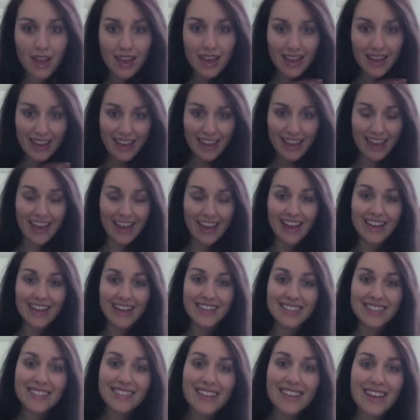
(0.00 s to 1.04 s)
Hey
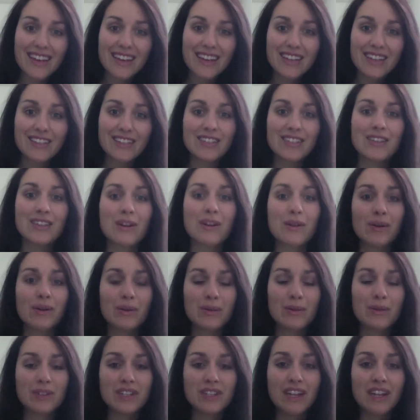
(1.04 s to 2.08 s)
guys,
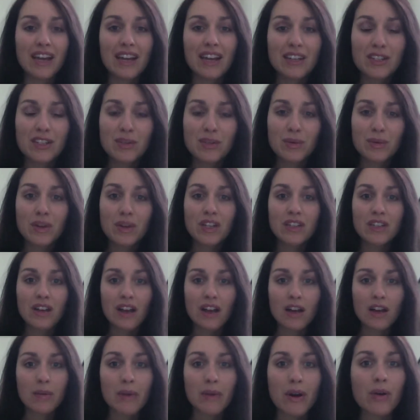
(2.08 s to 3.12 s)
so today I just want to
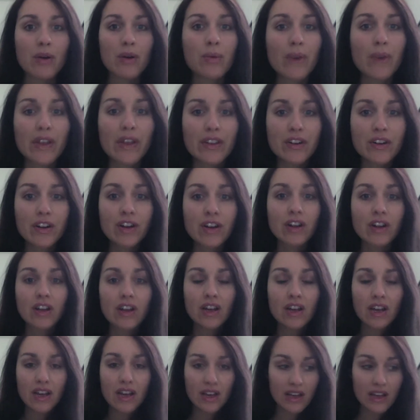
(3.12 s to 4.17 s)
talk about whether
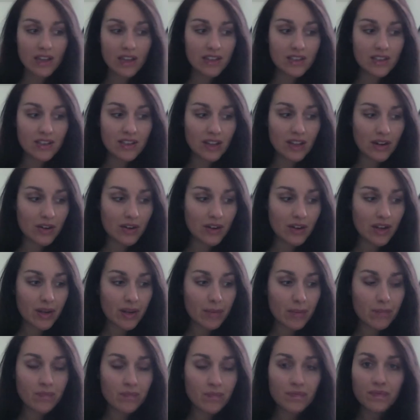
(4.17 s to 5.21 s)

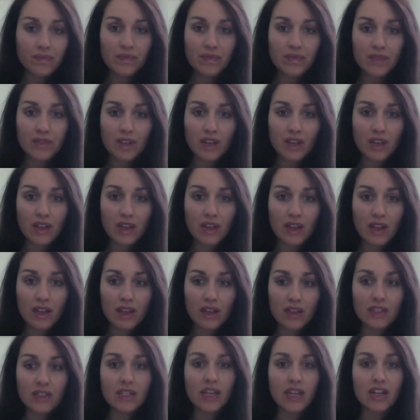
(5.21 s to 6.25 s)
stuttering
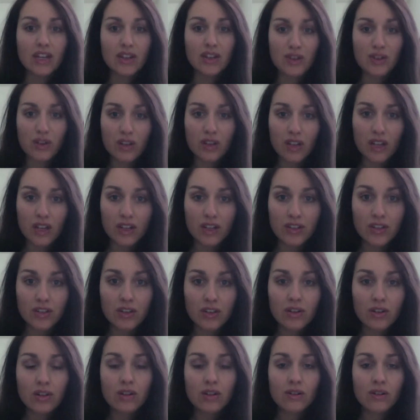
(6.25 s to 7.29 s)
is a
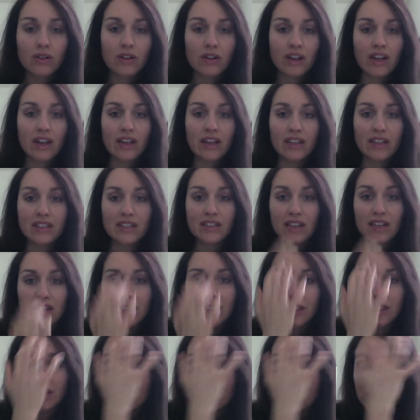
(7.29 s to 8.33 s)
neurological or a
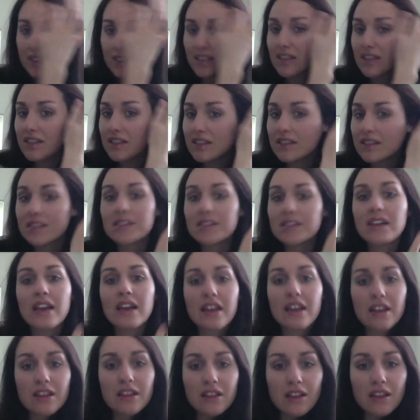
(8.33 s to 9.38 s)

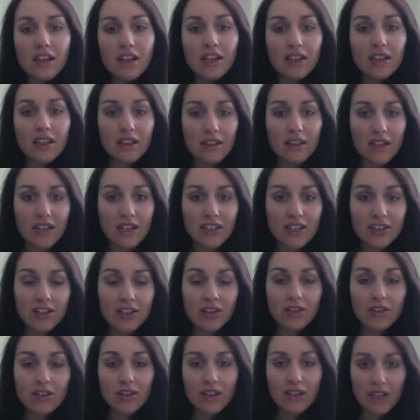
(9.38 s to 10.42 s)

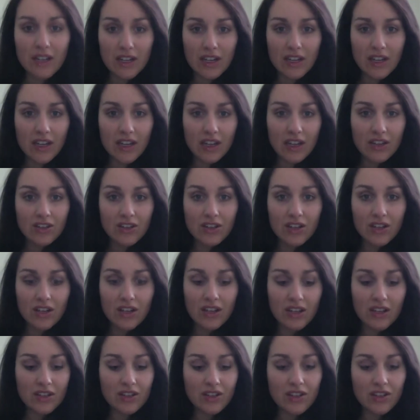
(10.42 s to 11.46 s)
psychological
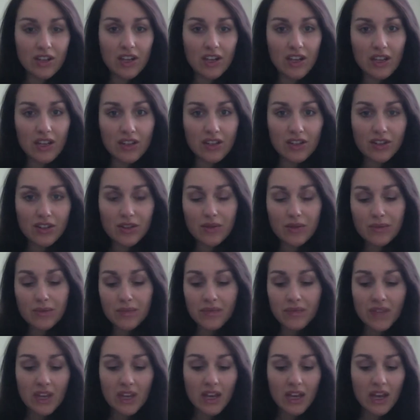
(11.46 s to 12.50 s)
issue.
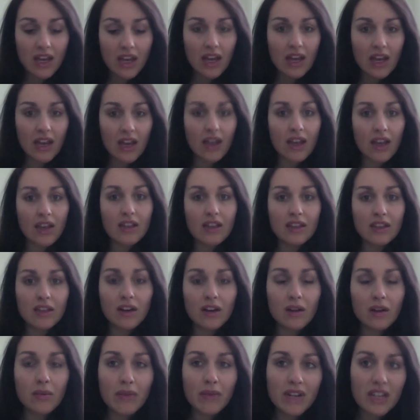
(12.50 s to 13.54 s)
And there are
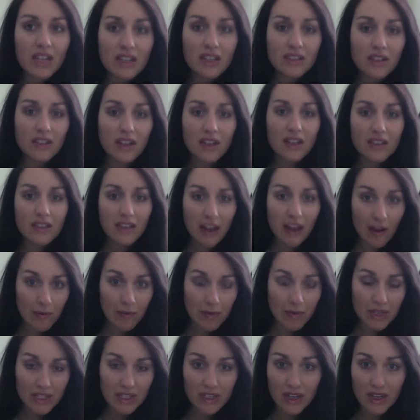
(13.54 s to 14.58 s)
many studies that have
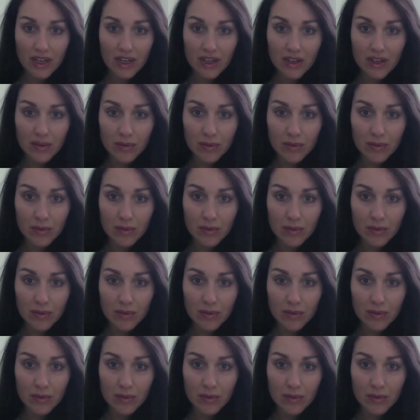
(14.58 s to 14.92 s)
been done